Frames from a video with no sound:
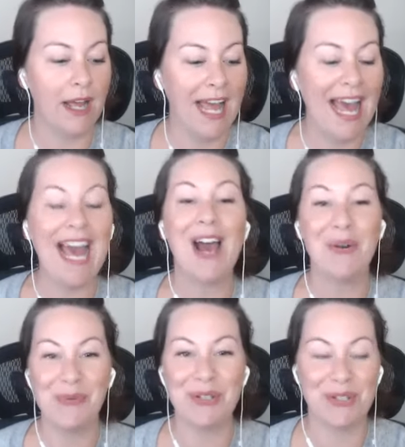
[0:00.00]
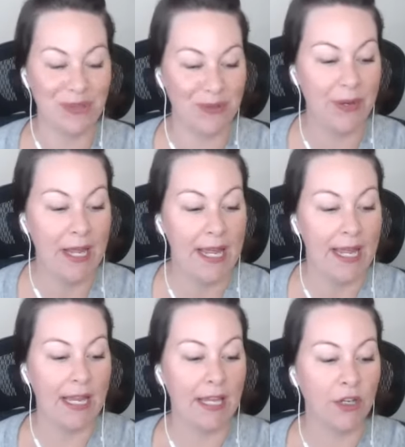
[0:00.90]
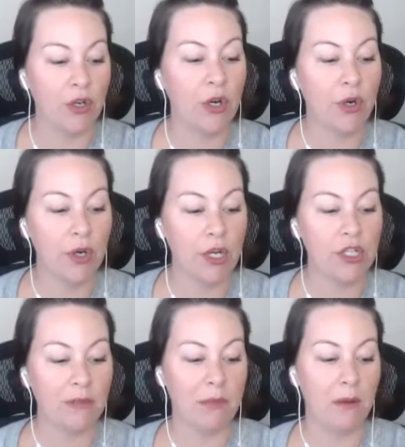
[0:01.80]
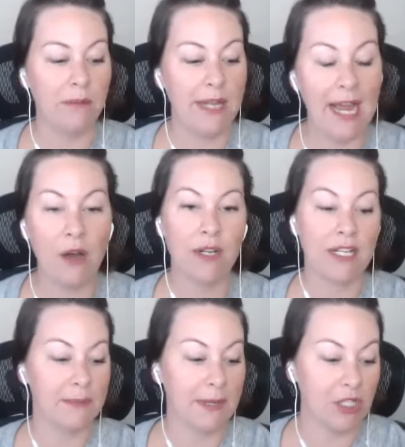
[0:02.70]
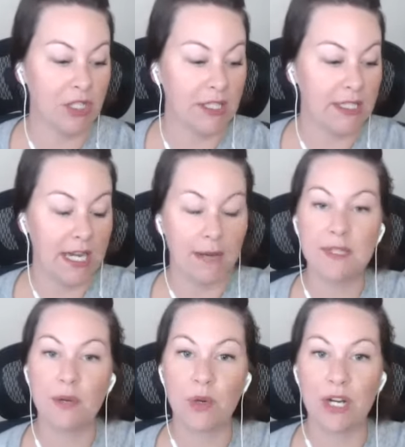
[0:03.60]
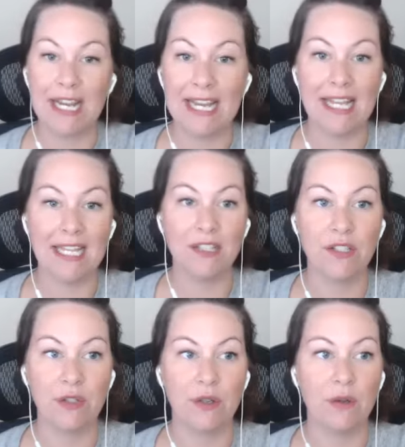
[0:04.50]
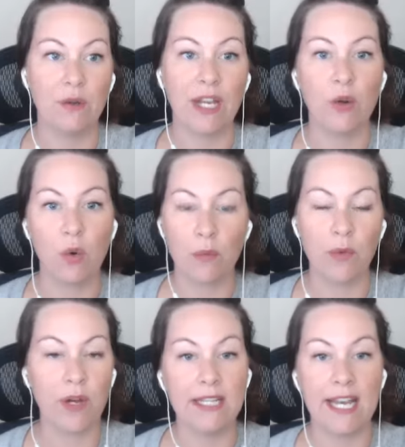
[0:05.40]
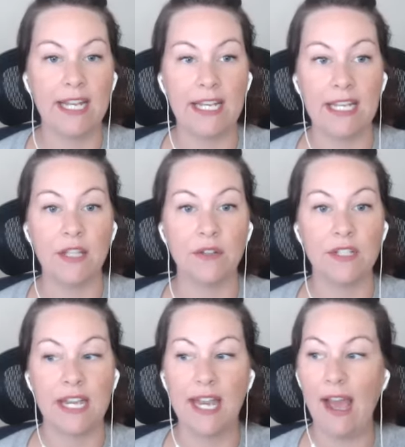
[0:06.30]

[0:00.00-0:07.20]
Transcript: how would you encourage a mom now, and especially in the times that we're in, to incorporate that in their day?